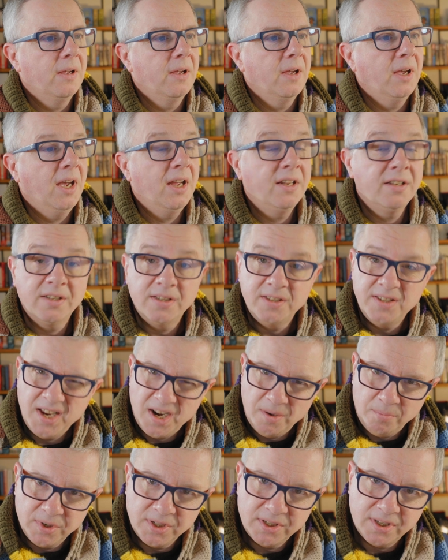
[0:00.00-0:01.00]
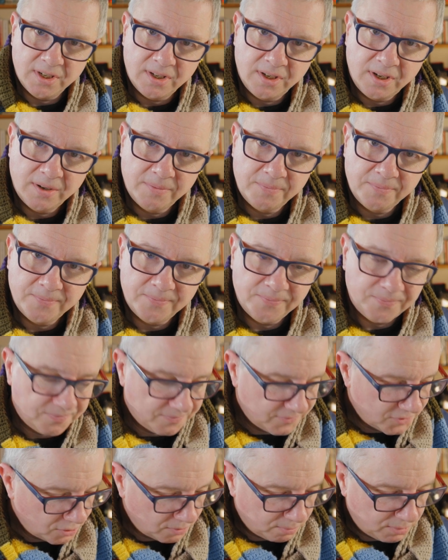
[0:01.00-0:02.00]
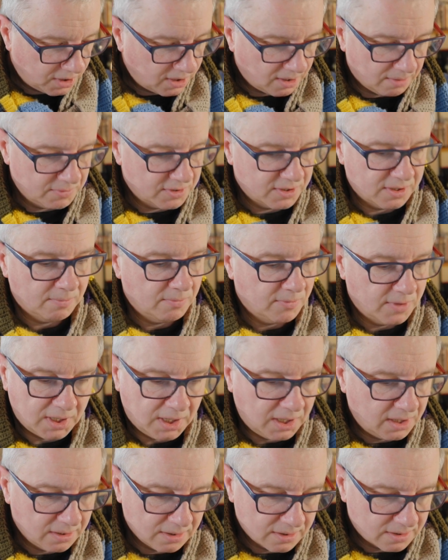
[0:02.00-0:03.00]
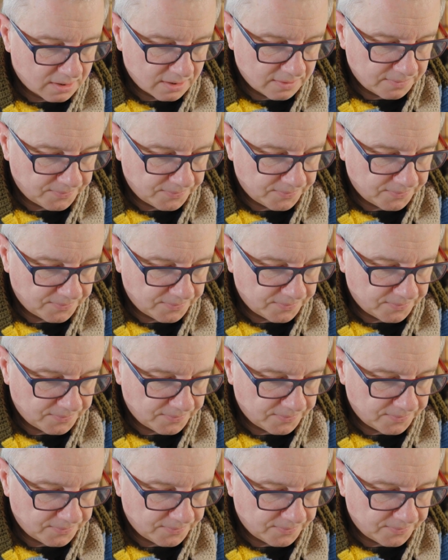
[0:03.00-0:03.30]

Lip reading: and interpreted. So it becomes something else.